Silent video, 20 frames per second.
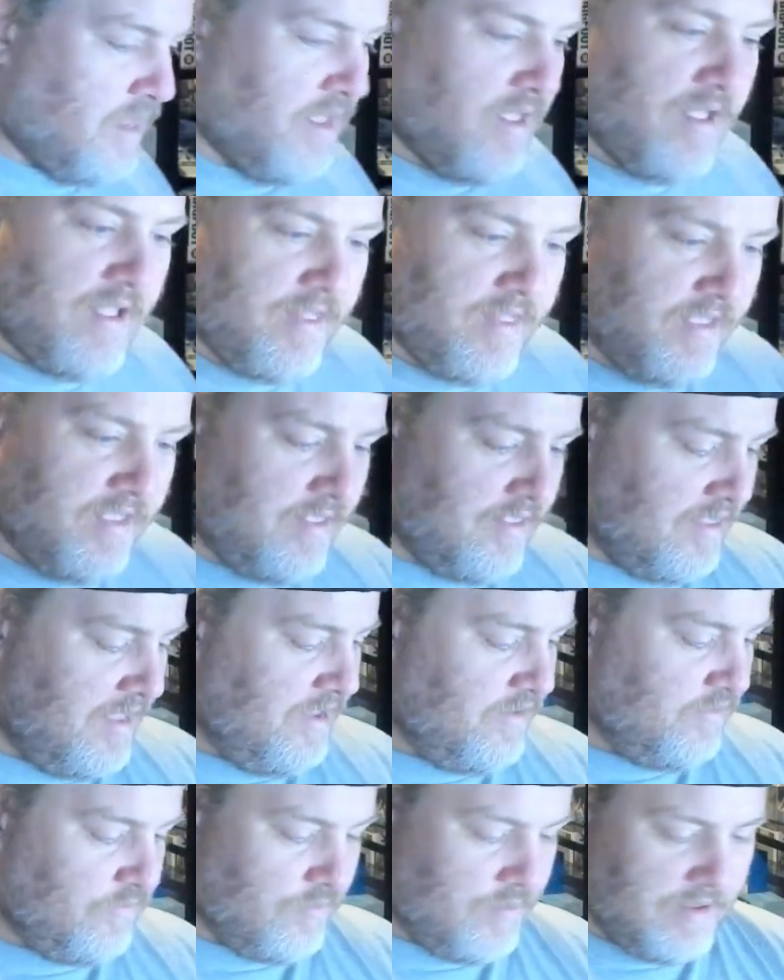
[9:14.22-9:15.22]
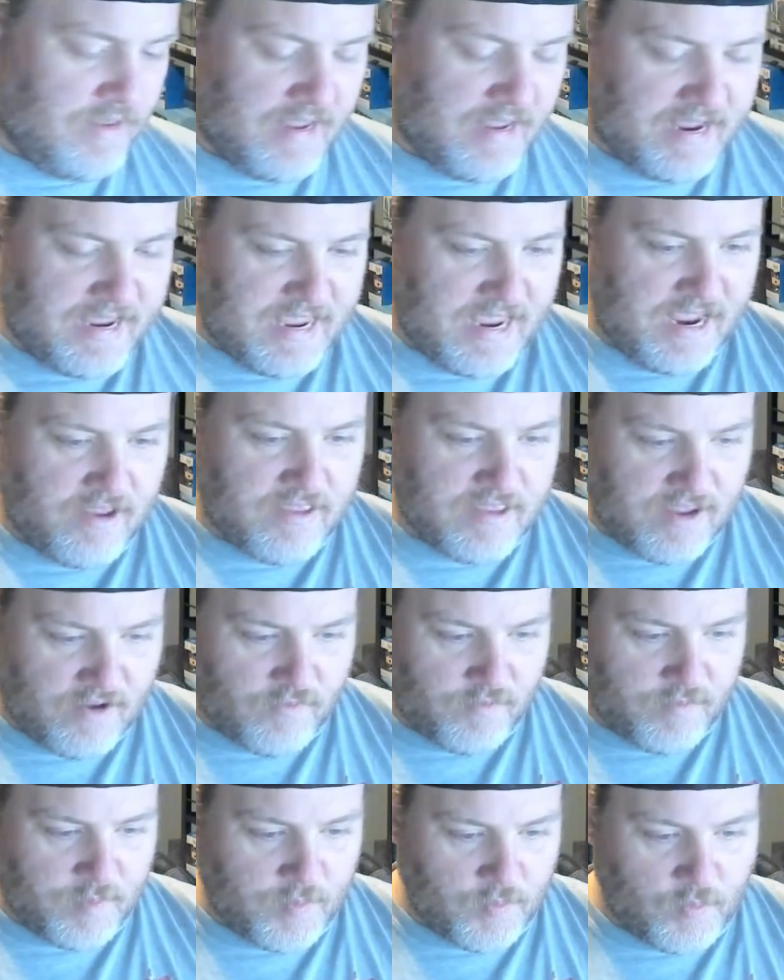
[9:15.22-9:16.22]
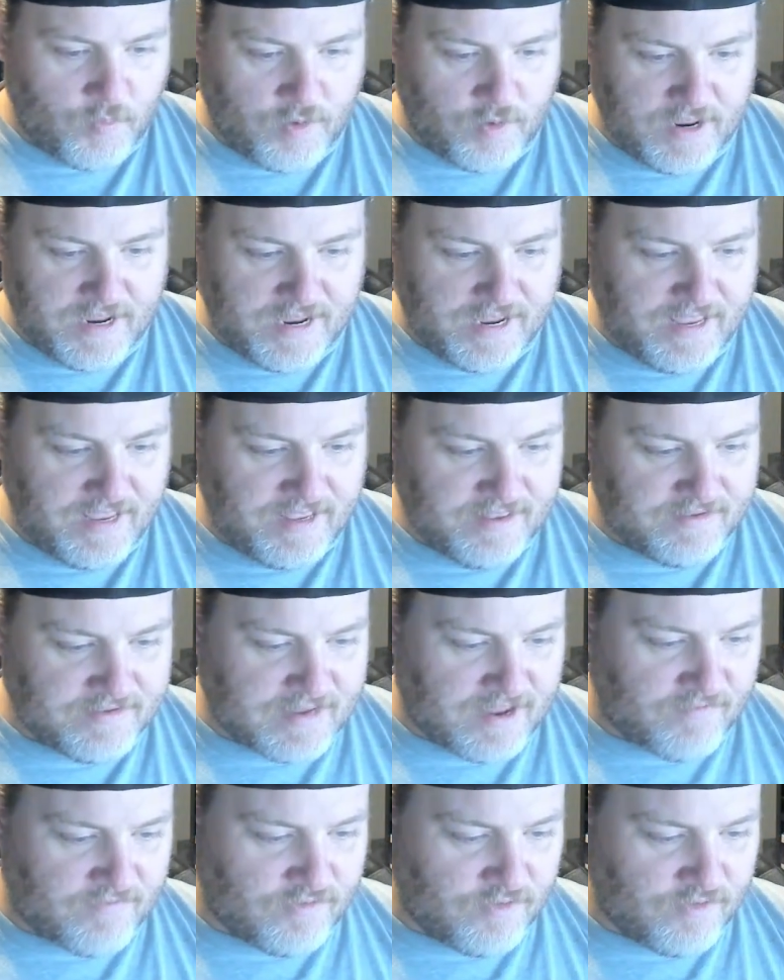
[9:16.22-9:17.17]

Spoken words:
Then the next one, I cannot remember what it is.